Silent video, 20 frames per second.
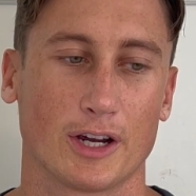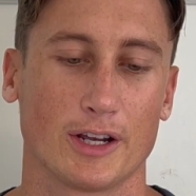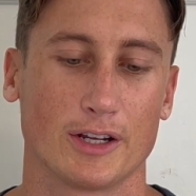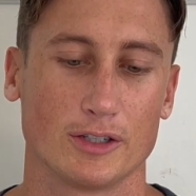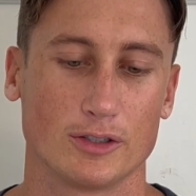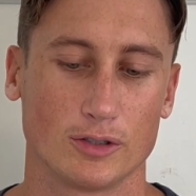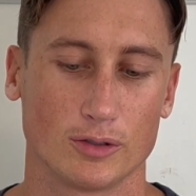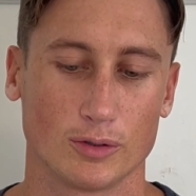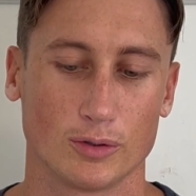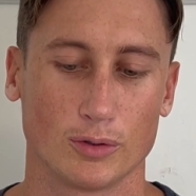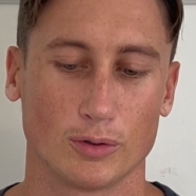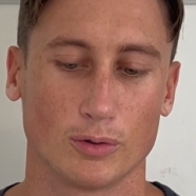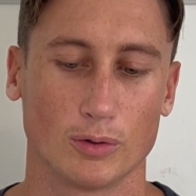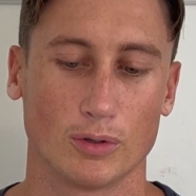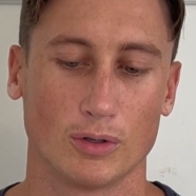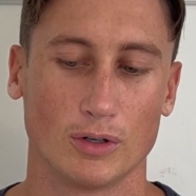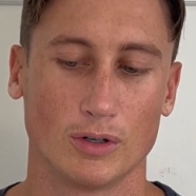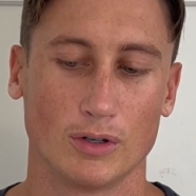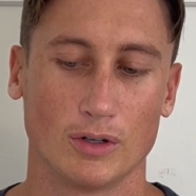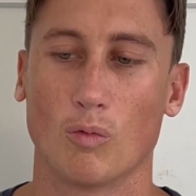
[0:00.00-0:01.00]
and
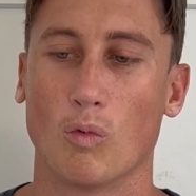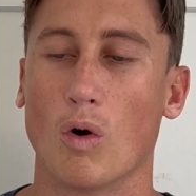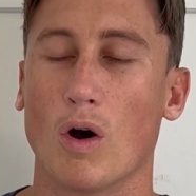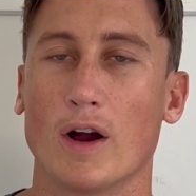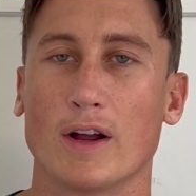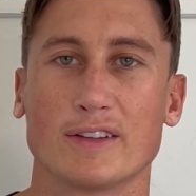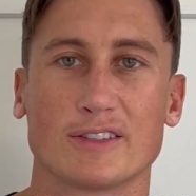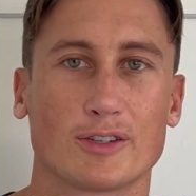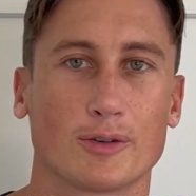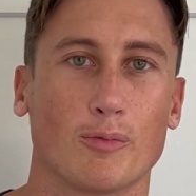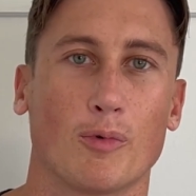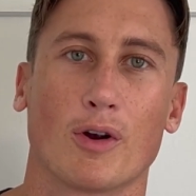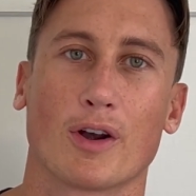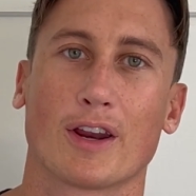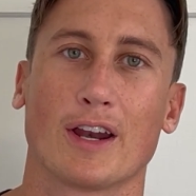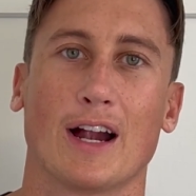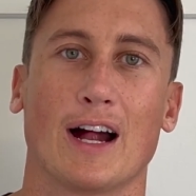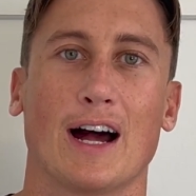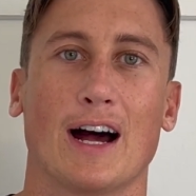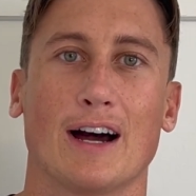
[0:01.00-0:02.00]
do 1 to
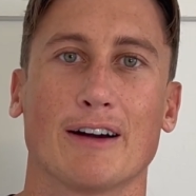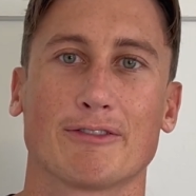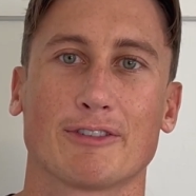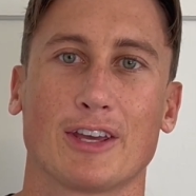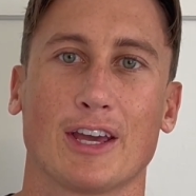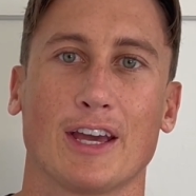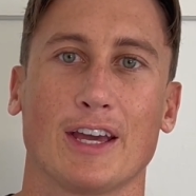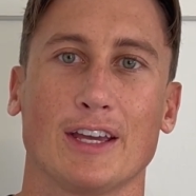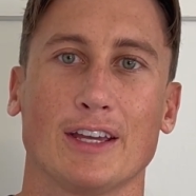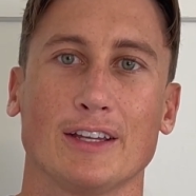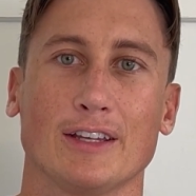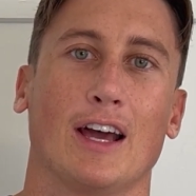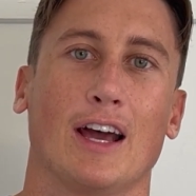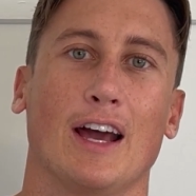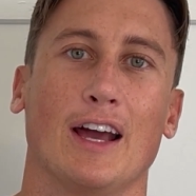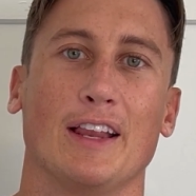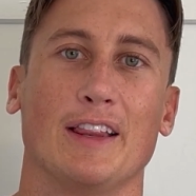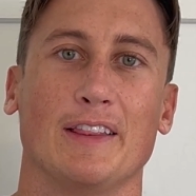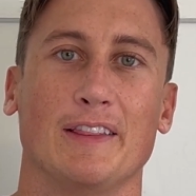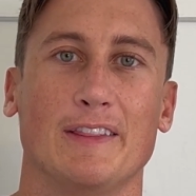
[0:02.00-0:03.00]
1.5K
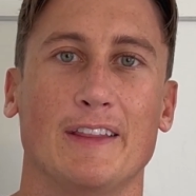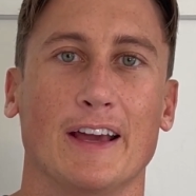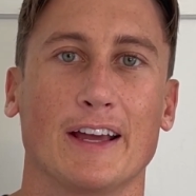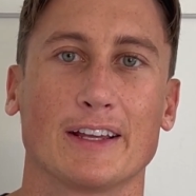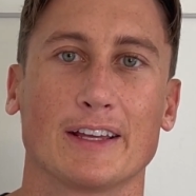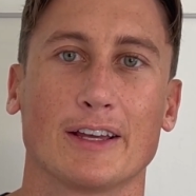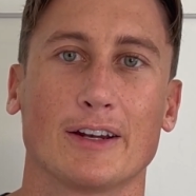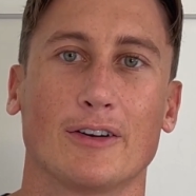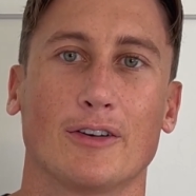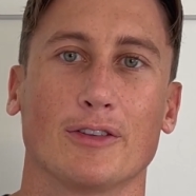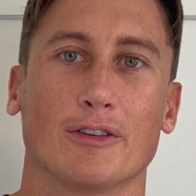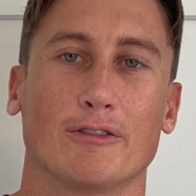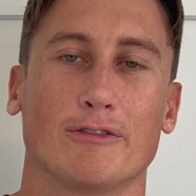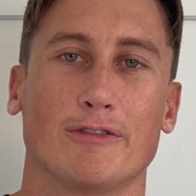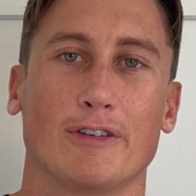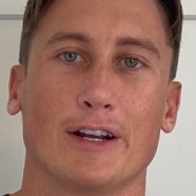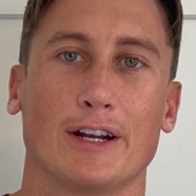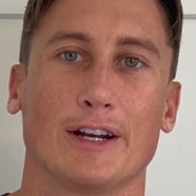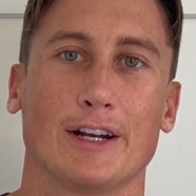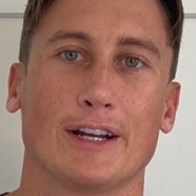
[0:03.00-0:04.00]
and then get on the
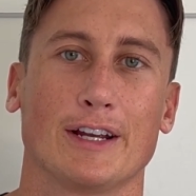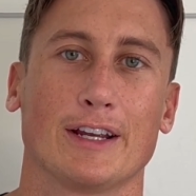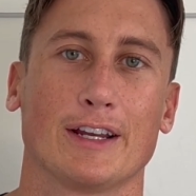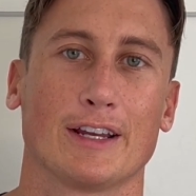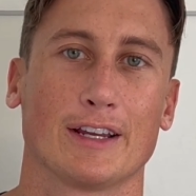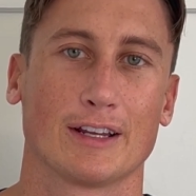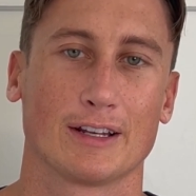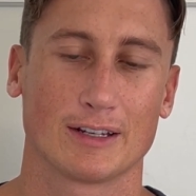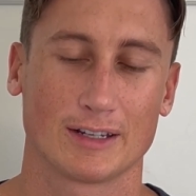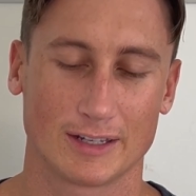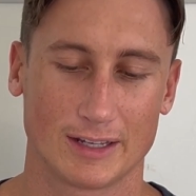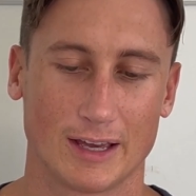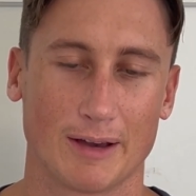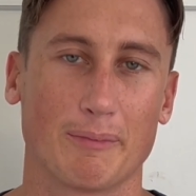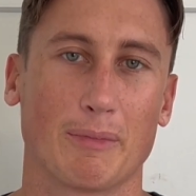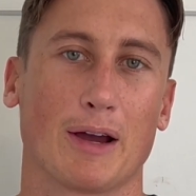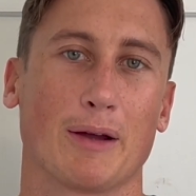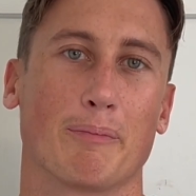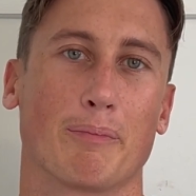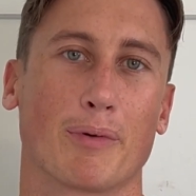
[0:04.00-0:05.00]
ferry, get
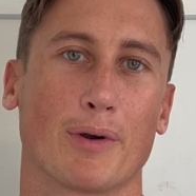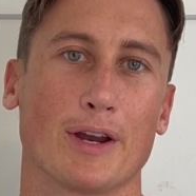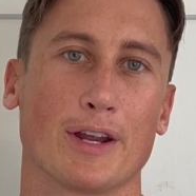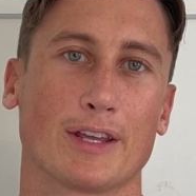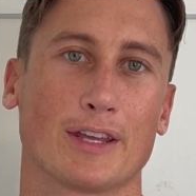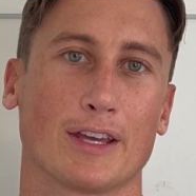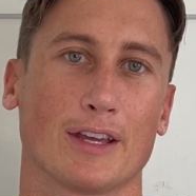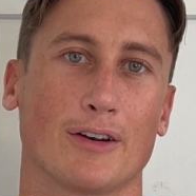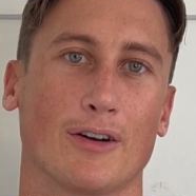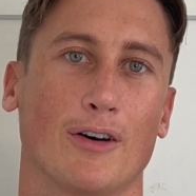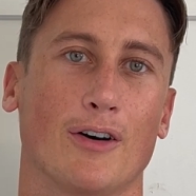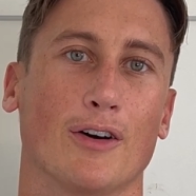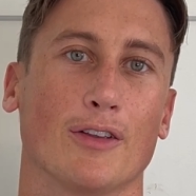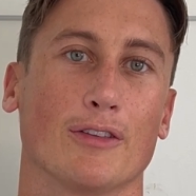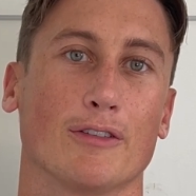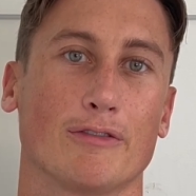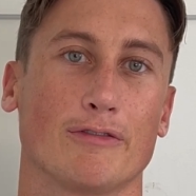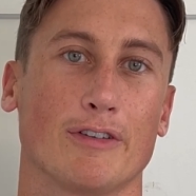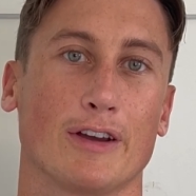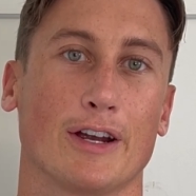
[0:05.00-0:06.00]
my break in on
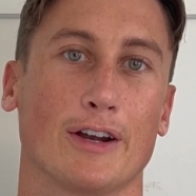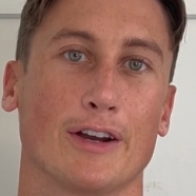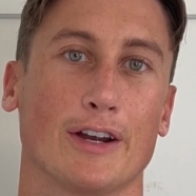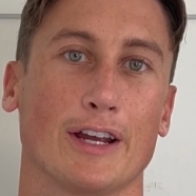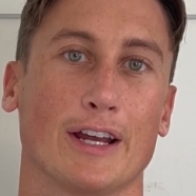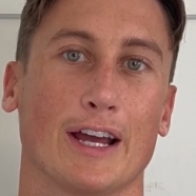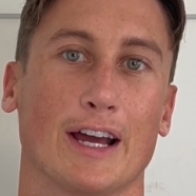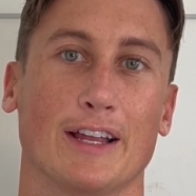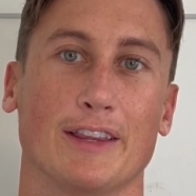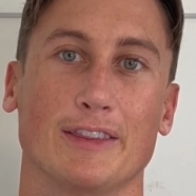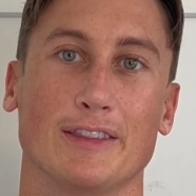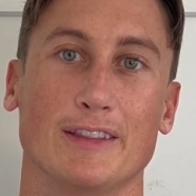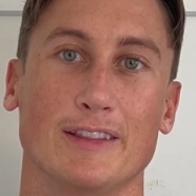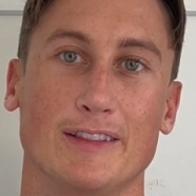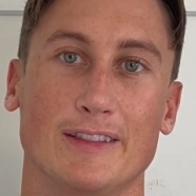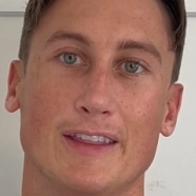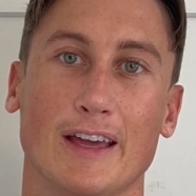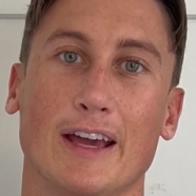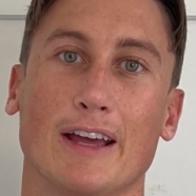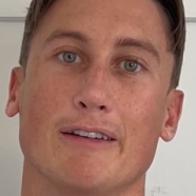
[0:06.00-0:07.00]
the ferry, and
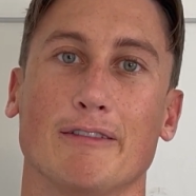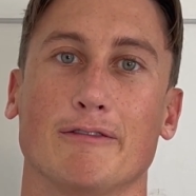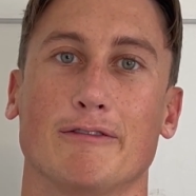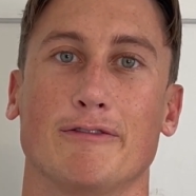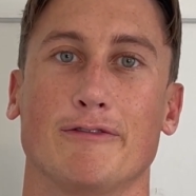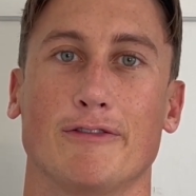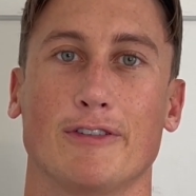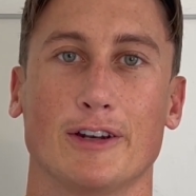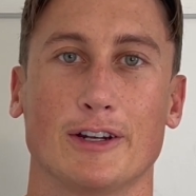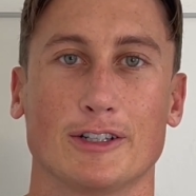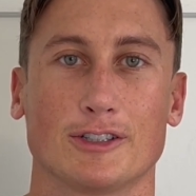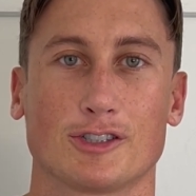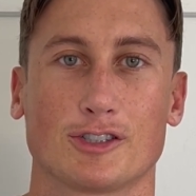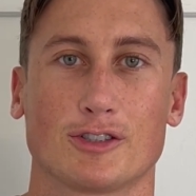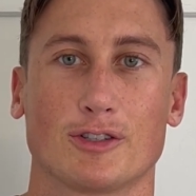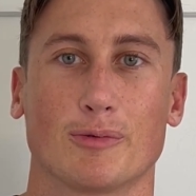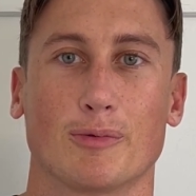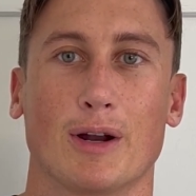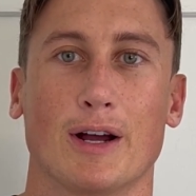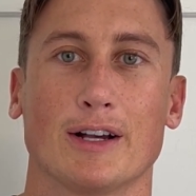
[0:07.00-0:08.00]
then finish
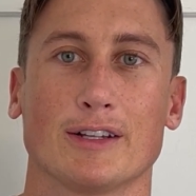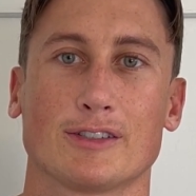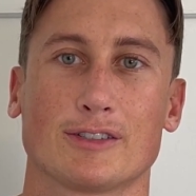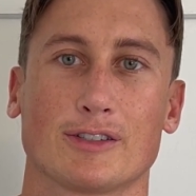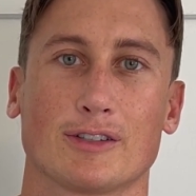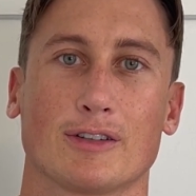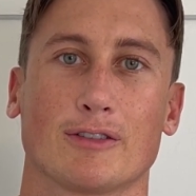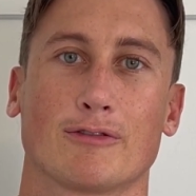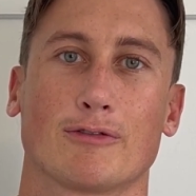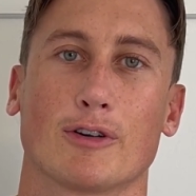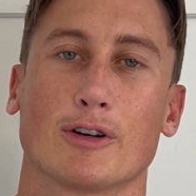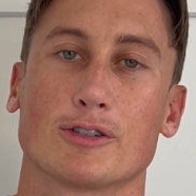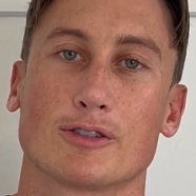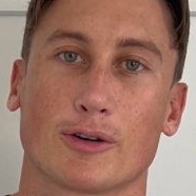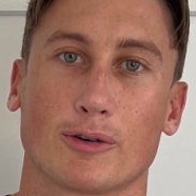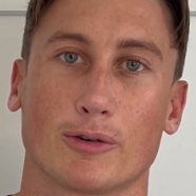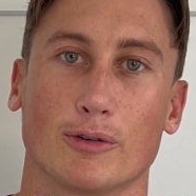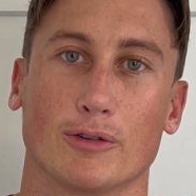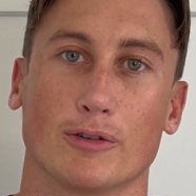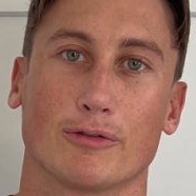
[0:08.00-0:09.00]
the rest for a
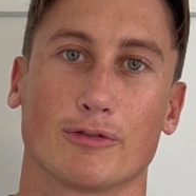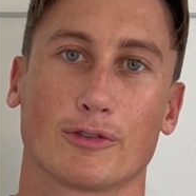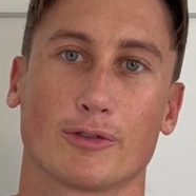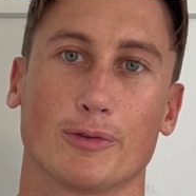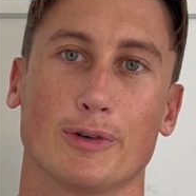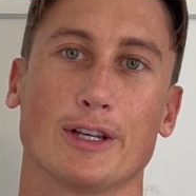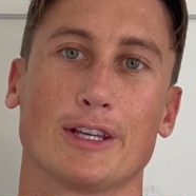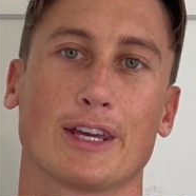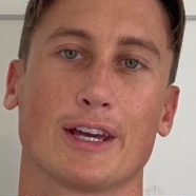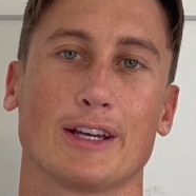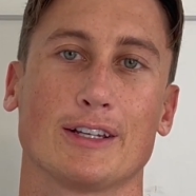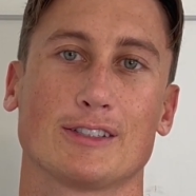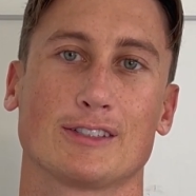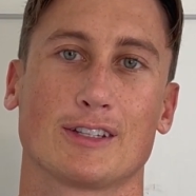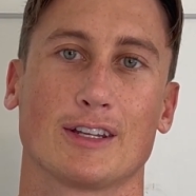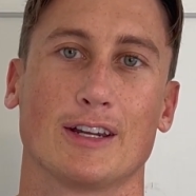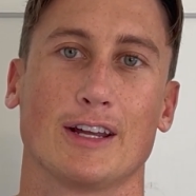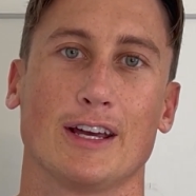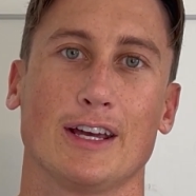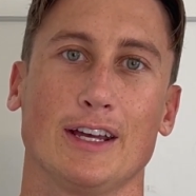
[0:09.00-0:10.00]
total of 3Ks
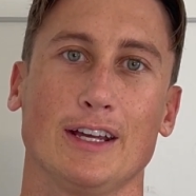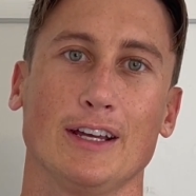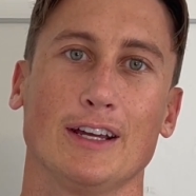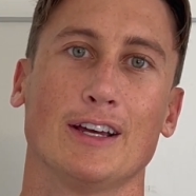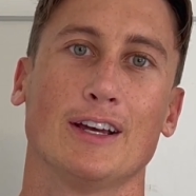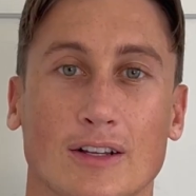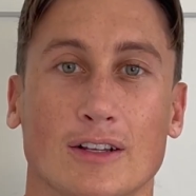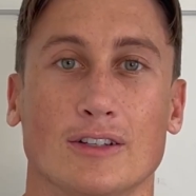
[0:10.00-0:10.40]
today.